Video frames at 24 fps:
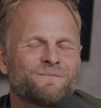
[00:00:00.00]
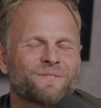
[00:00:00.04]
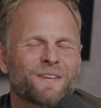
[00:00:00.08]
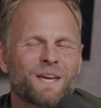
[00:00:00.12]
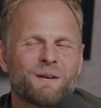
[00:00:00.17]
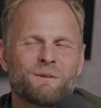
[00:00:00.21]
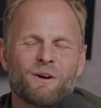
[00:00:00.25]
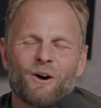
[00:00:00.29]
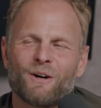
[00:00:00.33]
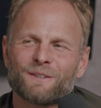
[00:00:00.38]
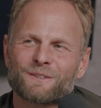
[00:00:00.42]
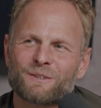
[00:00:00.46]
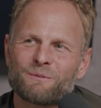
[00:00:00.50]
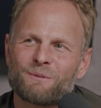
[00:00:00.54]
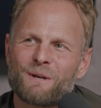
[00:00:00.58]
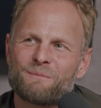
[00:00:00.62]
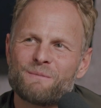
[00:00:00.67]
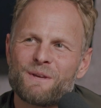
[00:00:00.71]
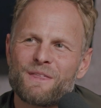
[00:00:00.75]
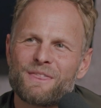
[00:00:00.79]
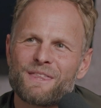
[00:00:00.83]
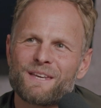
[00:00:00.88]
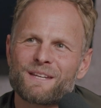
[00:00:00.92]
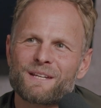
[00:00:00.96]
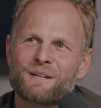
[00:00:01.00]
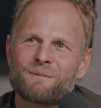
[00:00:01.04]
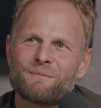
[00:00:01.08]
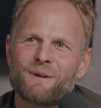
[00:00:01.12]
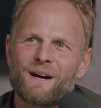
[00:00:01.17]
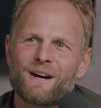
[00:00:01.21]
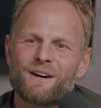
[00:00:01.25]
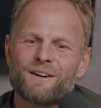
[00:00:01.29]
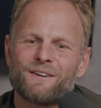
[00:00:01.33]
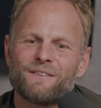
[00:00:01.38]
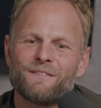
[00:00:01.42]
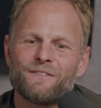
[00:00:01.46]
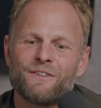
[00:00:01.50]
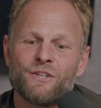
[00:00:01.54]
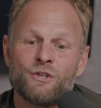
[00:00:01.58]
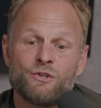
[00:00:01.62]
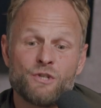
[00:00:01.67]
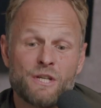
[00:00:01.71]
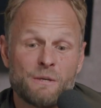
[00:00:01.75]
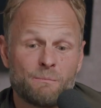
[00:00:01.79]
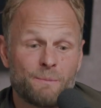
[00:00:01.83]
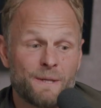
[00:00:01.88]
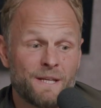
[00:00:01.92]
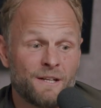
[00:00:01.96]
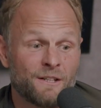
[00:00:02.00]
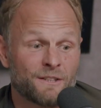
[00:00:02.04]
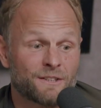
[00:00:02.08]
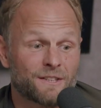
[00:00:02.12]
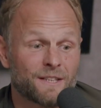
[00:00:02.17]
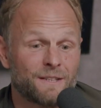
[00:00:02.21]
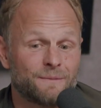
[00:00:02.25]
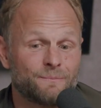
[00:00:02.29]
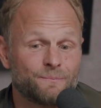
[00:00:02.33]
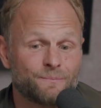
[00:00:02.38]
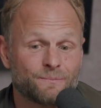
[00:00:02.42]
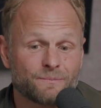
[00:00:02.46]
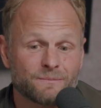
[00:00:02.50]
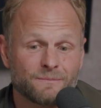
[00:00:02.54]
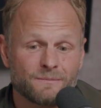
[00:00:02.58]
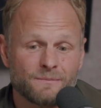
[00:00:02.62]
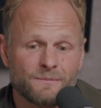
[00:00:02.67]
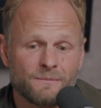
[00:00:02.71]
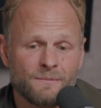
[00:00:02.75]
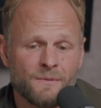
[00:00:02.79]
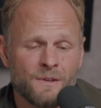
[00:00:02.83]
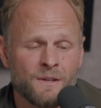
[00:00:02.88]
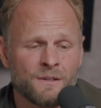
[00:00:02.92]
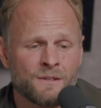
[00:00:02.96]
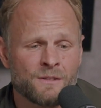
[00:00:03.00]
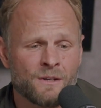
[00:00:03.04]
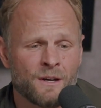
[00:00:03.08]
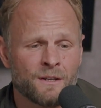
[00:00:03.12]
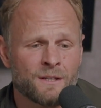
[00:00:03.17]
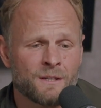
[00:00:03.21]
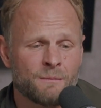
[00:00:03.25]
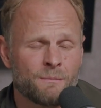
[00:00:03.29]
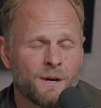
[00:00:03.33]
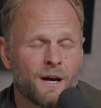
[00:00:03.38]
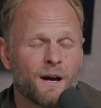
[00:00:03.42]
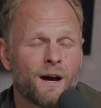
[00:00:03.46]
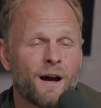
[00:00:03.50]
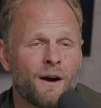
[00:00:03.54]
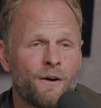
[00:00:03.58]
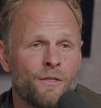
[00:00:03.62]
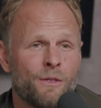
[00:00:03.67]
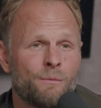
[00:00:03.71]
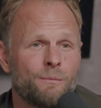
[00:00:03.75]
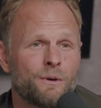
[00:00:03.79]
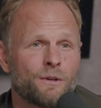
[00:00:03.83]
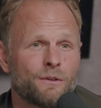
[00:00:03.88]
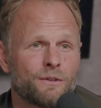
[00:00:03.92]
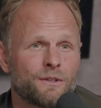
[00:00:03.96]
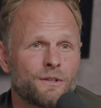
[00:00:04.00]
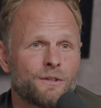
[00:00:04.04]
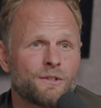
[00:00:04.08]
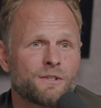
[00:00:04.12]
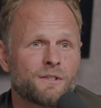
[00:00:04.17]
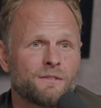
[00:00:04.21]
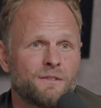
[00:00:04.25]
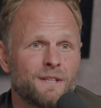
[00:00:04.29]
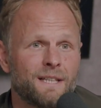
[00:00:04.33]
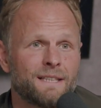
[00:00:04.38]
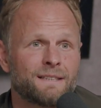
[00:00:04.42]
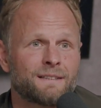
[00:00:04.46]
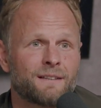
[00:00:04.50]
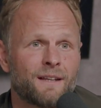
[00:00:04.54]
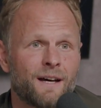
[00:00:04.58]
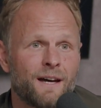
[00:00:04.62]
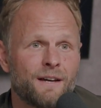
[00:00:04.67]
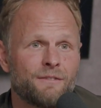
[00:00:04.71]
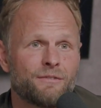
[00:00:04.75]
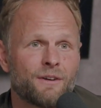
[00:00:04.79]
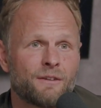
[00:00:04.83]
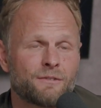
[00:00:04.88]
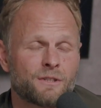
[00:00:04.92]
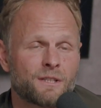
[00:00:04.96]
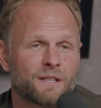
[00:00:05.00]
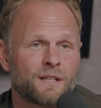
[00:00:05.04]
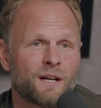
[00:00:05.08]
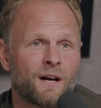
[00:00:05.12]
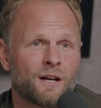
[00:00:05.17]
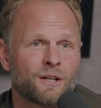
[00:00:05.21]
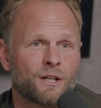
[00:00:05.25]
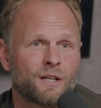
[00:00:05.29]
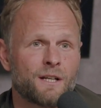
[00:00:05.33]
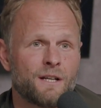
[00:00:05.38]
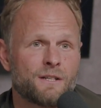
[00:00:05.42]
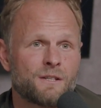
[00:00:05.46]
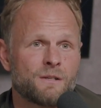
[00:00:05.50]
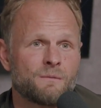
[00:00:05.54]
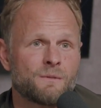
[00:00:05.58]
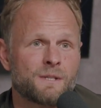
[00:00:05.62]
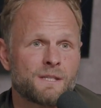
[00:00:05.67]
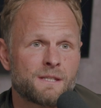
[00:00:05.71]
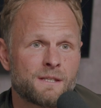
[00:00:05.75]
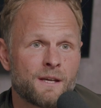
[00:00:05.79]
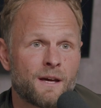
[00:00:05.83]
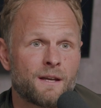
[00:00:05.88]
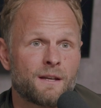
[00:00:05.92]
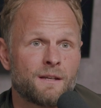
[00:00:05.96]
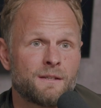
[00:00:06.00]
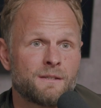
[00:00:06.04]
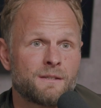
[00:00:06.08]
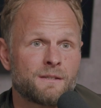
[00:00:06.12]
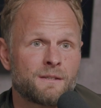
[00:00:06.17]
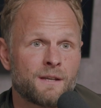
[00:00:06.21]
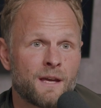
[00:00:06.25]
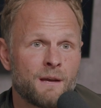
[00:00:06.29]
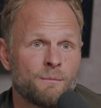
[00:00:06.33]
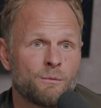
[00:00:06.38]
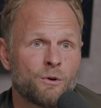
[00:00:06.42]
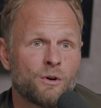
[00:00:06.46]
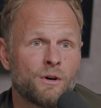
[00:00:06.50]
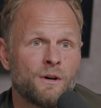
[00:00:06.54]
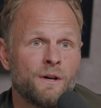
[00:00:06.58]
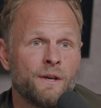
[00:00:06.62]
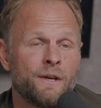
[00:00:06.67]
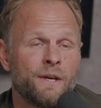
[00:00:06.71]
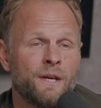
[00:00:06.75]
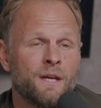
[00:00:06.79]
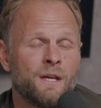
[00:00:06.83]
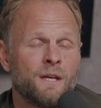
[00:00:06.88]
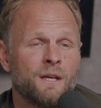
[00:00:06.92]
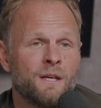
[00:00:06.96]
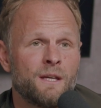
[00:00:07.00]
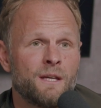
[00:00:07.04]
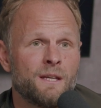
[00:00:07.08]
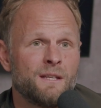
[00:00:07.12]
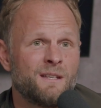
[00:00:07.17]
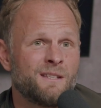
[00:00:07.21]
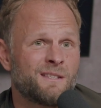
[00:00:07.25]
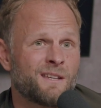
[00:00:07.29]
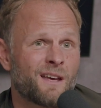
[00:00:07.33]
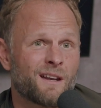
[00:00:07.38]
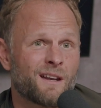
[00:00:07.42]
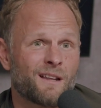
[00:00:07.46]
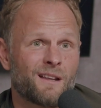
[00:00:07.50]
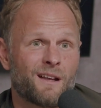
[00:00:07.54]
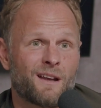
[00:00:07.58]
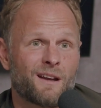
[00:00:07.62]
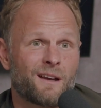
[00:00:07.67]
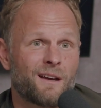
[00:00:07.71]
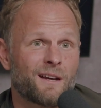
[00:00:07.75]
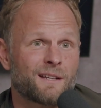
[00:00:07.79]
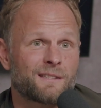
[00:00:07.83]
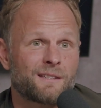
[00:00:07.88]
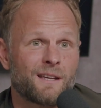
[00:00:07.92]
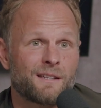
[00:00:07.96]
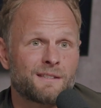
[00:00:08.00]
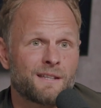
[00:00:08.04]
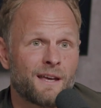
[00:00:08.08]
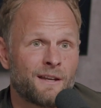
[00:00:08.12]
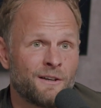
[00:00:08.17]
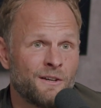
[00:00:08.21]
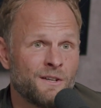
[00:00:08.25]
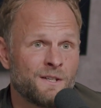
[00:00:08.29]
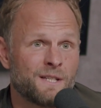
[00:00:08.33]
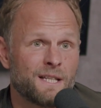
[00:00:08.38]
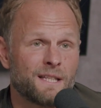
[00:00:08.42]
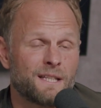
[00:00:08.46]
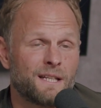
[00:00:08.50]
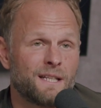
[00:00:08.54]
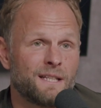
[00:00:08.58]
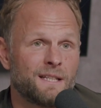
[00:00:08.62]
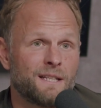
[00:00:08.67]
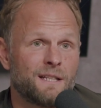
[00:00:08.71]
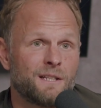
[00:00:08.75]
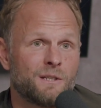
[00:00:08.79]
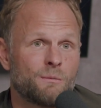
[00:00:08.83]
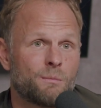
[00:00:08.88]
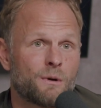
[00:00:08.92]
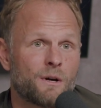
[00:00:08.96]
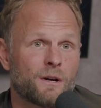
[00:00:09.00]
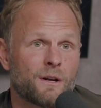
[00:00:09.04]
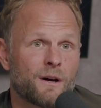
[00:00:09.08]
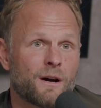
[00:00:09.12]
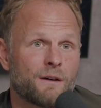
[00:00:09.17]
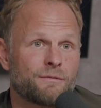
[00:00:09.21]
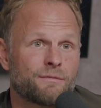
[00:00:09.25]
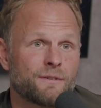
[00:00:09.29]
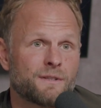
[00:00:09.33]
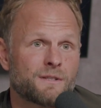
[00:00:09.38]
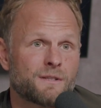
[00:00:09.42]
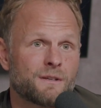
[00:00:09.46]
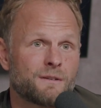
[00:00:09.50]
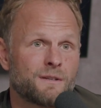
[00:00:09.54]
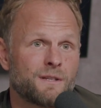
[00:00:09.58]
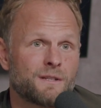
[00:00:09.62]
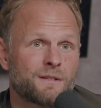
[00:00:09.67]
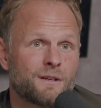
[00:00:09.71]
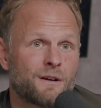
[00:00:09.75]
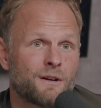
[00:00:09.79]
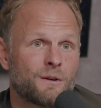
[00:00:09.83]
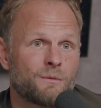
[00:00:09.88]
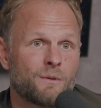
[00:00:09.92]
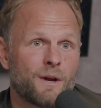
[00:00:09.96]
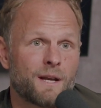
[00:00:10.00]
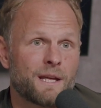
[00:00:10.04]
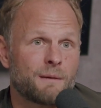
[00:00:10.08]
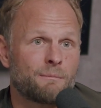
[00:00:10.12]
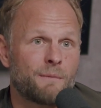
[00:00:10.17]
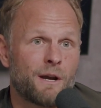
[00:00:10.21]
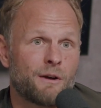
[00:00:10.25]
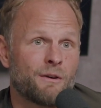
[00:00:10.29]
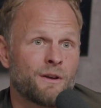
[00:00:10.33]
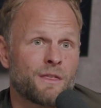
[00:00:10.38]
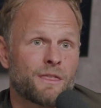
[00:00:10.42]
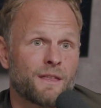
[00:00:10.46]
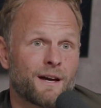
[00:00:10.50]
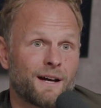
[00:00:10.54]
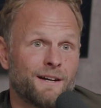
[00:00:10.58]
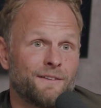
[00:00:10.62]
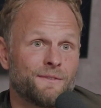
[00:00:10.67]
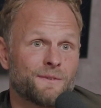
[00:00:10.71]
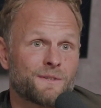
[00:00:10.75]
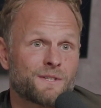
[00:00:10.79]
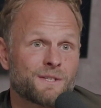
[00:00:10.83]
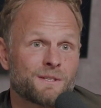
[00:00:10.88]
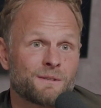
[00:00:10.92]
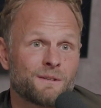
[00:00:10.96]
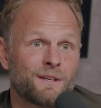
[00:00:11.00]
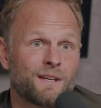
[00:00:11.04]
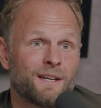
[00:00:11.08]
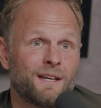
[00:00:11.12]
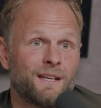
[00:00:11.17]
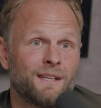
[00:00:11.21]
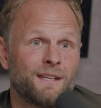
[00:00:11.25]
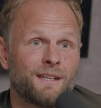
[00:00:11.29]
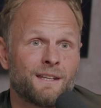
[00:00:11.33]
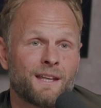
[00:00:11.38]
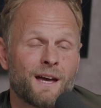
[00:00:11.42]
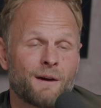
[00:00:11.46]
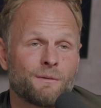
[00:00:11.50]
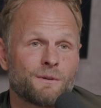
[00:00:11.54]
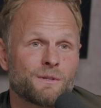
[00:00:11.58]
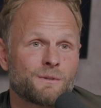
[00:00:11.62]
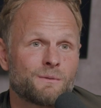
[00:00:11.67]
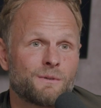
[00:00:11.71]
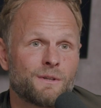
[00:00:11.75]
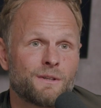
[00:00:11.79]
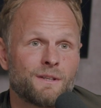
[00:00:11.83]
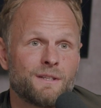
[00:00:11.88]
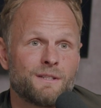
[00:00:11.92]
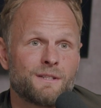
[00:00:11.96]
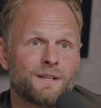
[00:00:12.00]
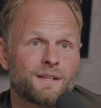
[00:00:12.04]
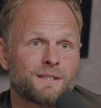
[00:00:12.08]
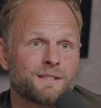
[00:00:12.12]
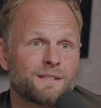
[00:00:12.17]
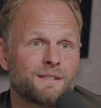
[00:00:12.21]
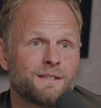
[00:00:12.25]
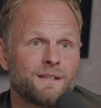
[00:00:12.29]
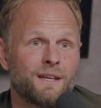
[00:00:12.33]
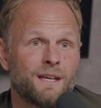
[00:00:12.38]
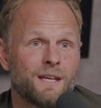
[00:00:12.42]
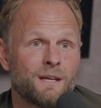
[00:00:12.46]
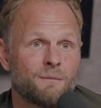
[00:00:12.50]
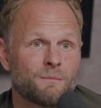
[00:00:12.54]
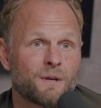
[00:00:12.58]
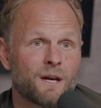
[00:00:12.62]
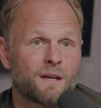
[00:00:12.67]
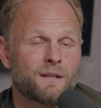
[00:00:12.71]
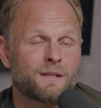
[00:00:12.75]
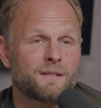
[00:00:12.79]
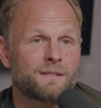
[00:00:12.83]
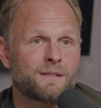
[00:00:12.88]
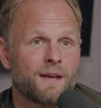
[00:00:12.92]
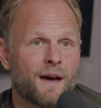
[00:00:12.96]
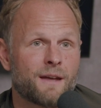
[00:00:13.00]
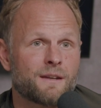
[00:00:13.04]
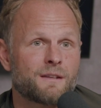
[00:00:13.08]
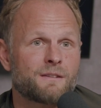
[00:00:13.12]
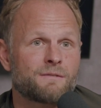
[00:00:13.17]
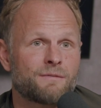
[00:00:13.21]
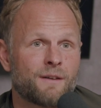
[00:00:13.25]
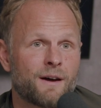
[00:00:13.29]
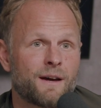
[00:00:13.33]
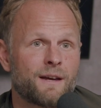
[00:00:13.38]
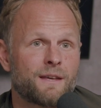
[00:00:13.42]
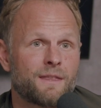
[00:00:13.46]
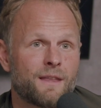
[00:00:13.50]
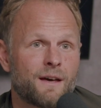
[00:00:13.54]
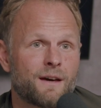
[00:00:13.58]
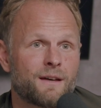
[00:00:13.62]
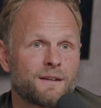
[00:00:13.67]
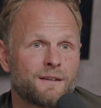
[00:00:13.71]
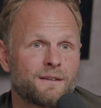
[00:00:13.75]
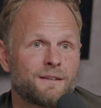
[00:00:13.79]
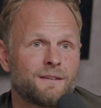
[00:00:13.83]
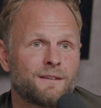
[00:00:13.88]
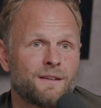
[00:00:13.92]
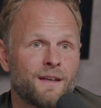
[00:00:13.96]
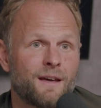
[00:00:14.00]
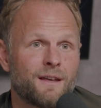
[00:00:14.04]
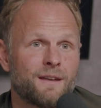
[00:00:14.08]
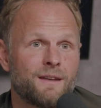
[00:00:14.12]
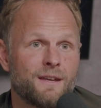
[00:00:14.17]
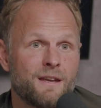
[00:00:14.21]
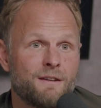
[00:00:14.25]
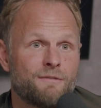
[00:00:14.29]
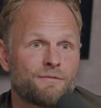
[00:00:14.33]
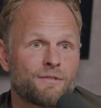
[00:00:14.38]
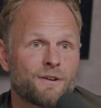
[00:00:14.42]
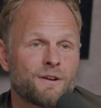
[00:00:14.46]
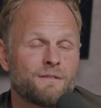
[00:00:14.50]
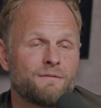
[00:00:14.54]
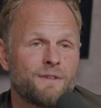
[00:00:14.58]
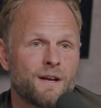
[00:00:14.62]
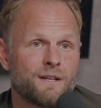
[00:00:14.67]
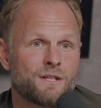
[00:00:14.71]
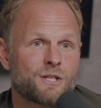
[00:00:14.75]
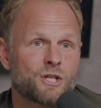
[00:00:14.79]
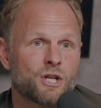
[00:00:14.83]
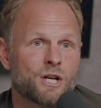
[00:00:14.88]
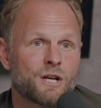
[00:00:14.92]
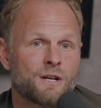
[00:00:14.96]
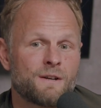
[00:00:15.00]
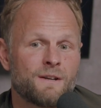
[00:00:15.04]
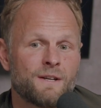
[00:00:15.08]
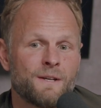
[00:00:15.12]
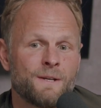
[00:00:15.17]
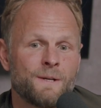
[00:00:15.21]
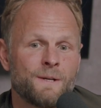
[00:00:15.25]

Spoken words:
It also made me think about Eugene Peterson talking about how in the middle years of his life, after the congregation was set and stable, he just had a lot of excess energy that he needed to burn off. And so he started running marathons. And that was really just him kind of satisfying that need for adventure